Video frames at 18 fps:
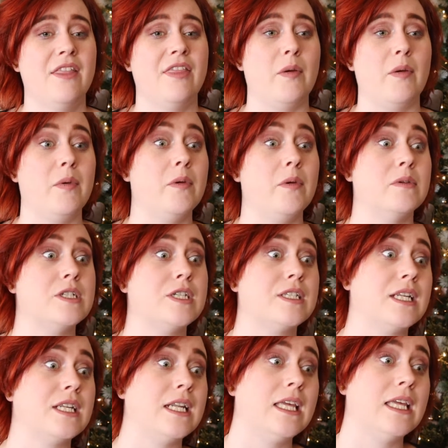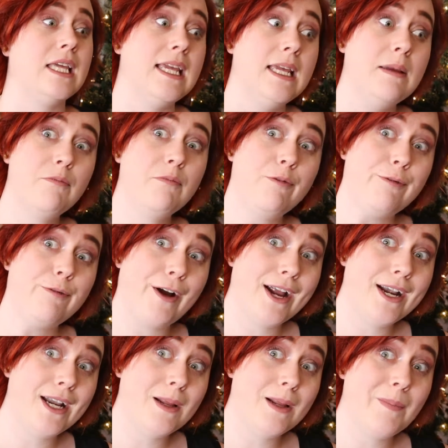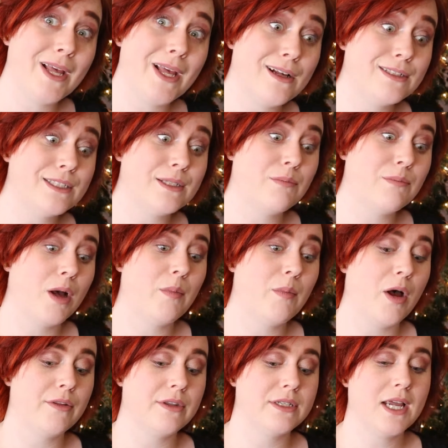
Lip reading: that we were just going to keep fighting Beelzebub all the